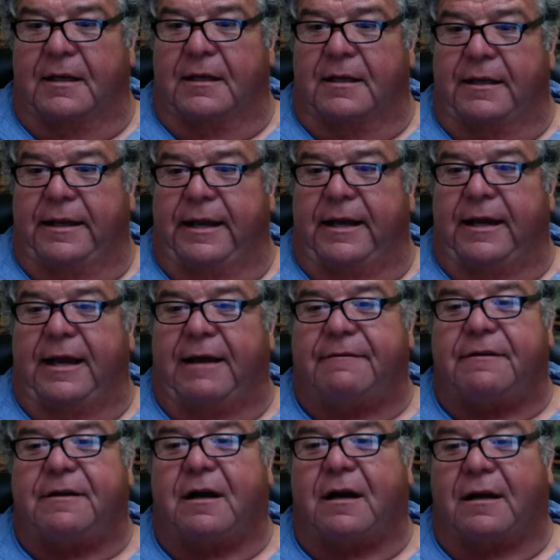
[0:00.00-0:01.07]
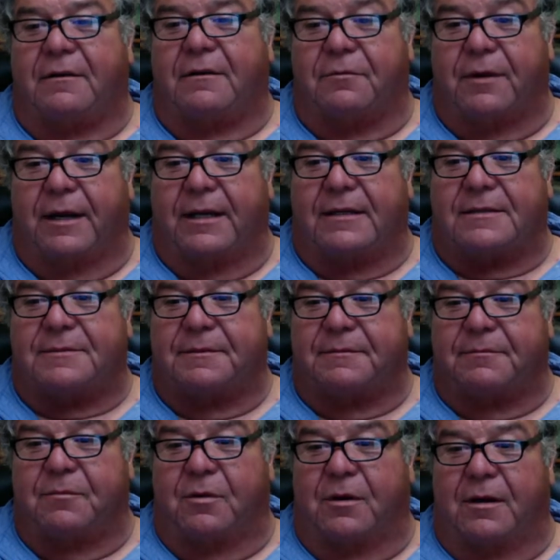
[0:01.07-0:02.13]
Yeah, I have caught rays,
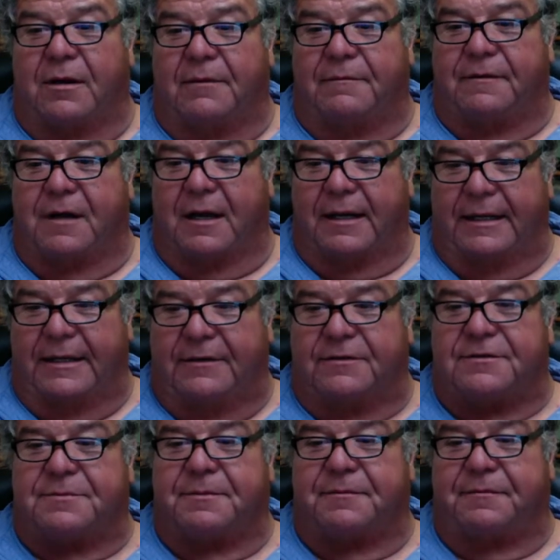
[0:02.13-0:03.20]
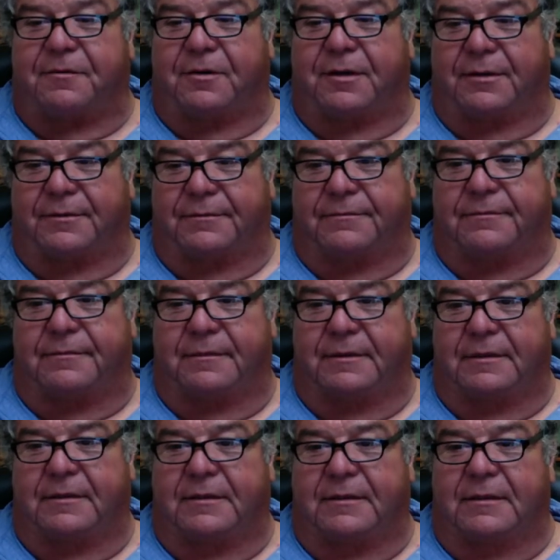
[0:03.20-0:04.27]
caught eels before.
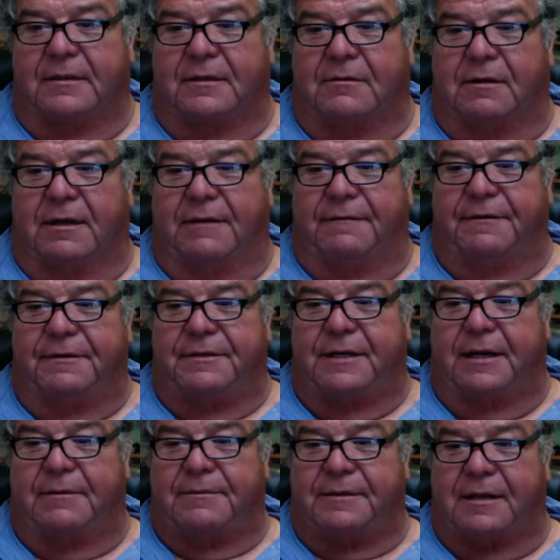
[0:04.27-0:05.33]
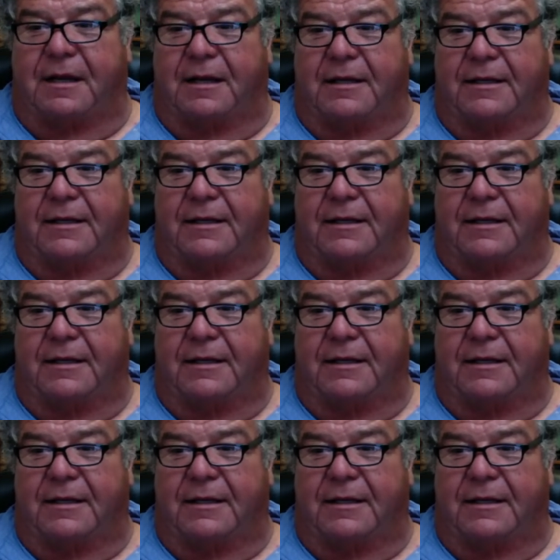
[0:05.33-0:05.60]
Quite a few times caught